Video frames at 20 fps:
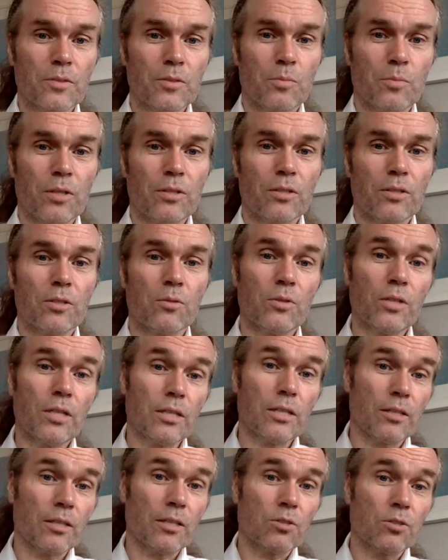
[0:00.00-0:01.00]
but the
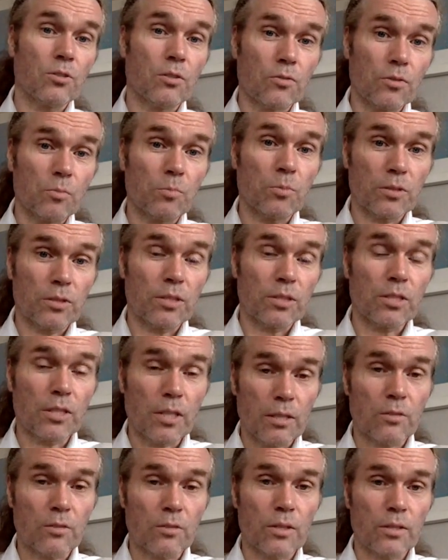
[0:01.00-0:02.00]
reincarnation of the
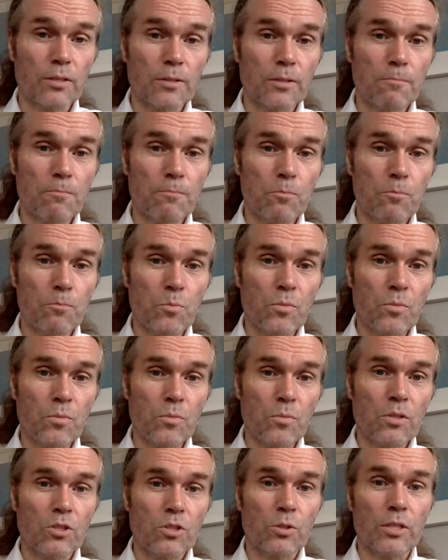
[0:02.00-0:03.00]
bodhisattva.
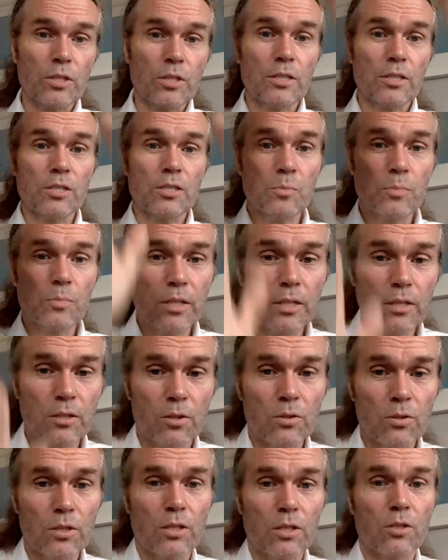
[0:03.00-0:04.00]
So each spirit
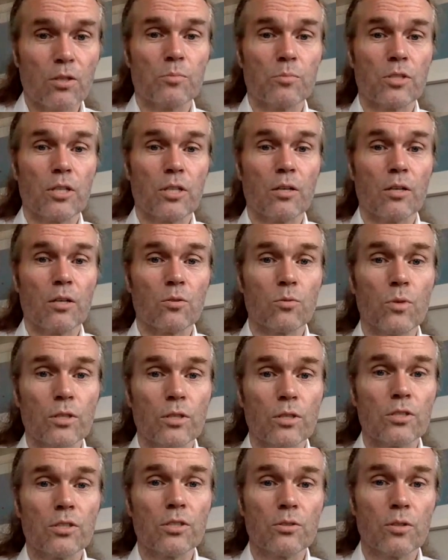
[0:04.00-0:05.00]
only comes down
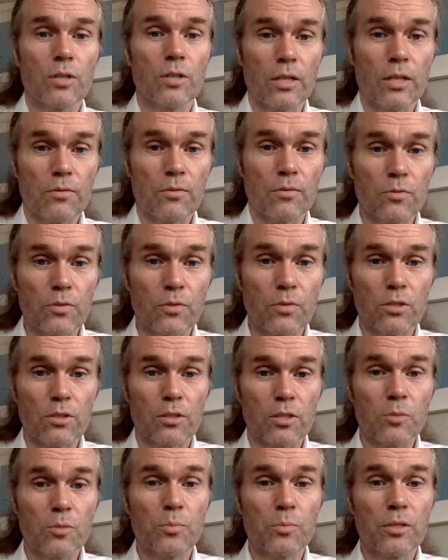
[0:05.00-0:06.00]
once to have this
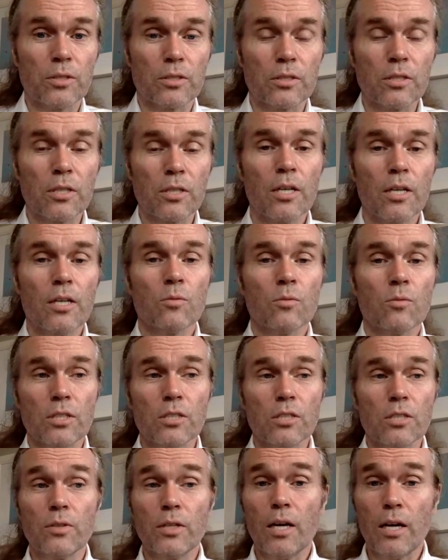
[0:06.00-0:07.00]
physical experience, which
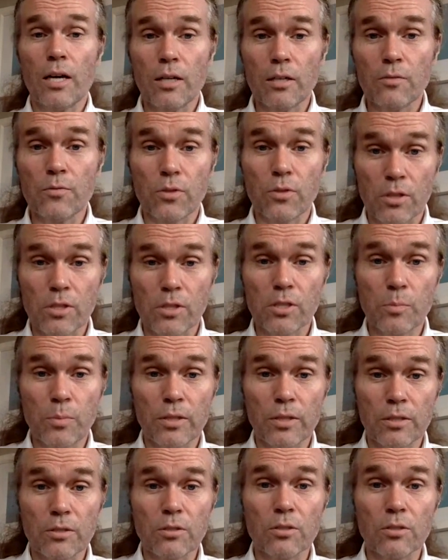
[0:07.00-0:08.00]
is very hard for the
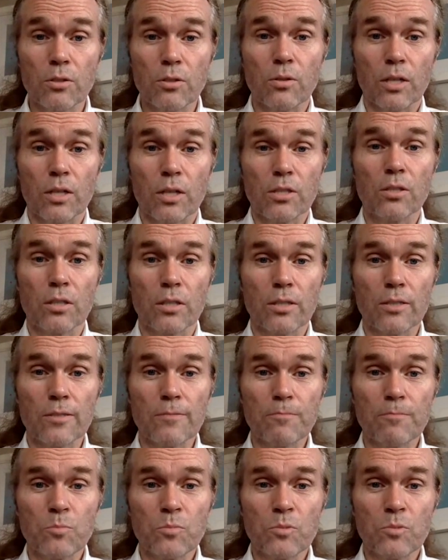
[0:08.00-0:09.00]
spirit to do, actually.
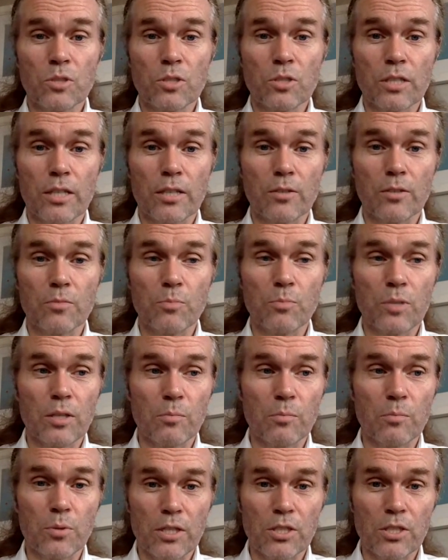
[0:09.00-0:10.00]
It's like
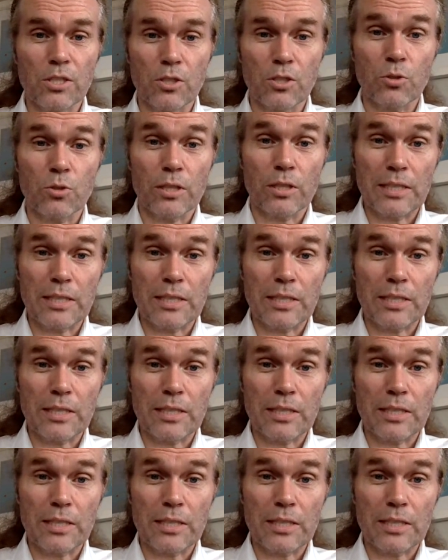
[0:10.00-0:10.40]
being pressed into